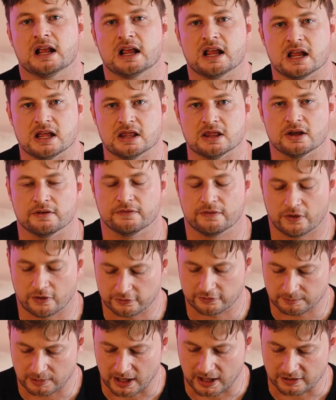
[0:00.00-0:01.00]
in the
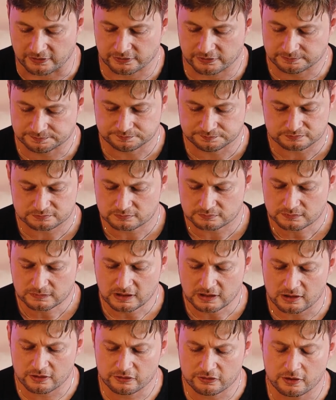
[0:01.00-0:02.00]
first place.
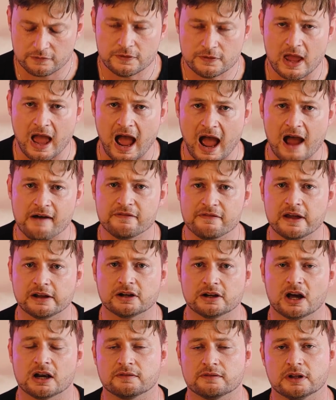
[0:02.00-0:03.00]
So if you have
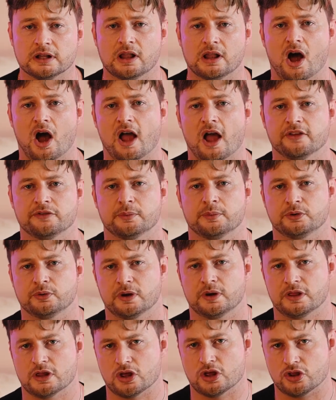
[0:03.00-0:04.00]
that kind of alliance
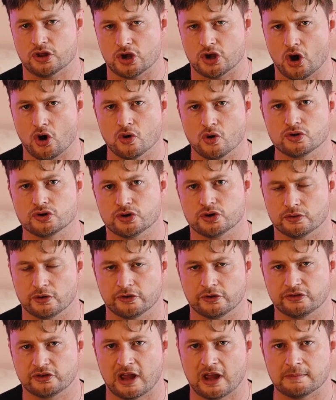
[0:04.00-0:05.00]
between the old
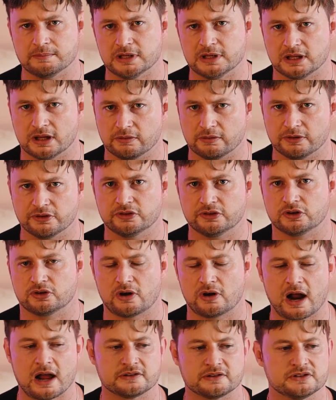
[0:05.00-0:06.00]
Eurosceptic
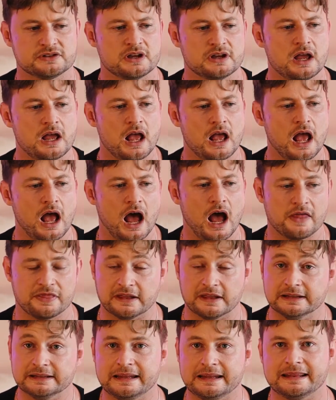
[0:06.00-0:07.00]
aristocrats,
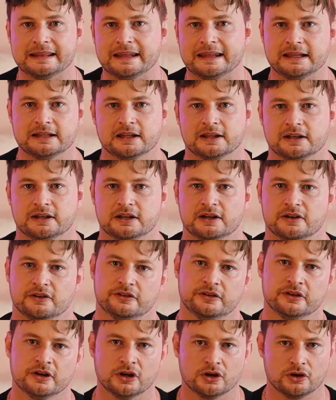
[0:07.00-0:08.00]
the little
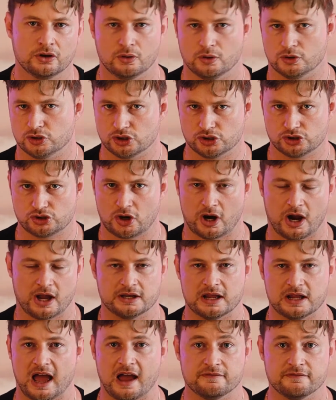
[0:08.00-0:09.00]
Englanders who are just
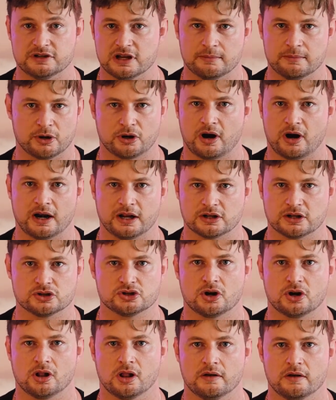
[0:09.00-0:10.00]
trying to have democratic
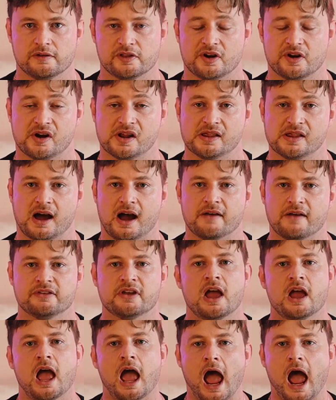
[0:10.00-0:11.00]
control over their own lives,
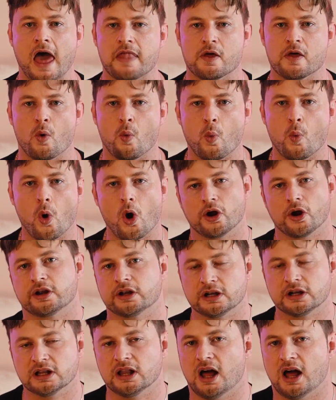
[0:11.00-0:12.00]
and the
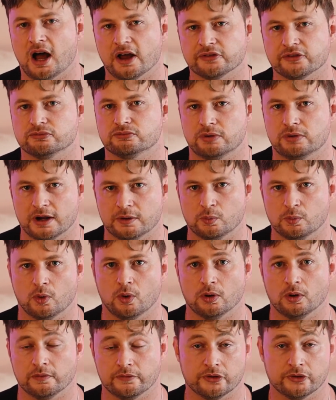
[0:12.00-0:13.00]
working class red
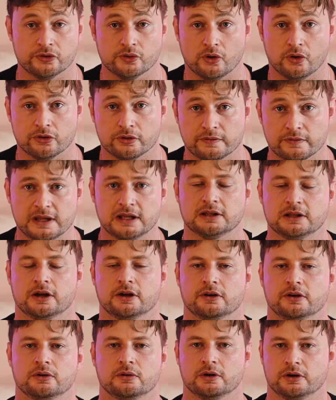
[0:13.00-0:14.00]
wall of the north of
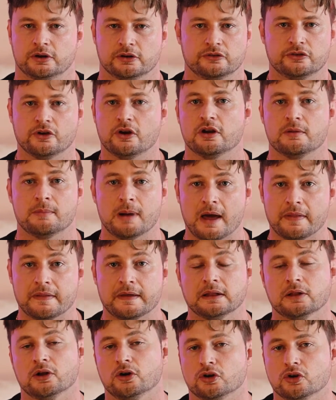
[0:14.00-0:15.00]
England who are concerned about
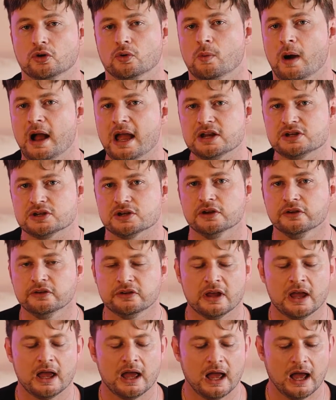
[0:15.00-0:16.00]
their local
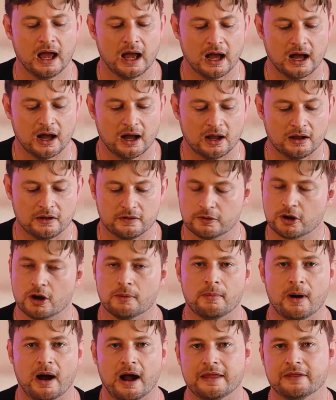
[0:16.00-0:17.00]
wages,
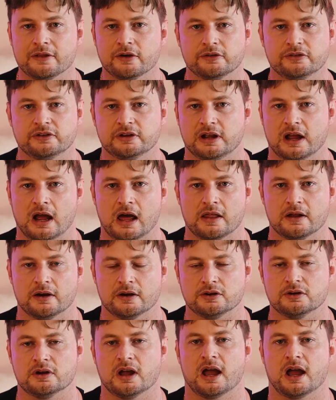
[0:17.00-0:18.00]
combine those together
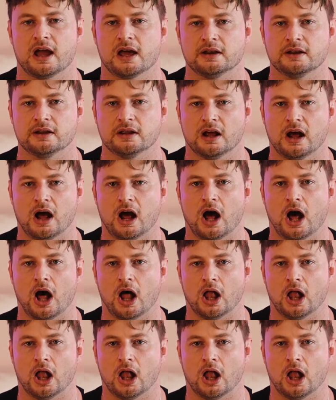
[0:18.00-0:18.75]
and you had a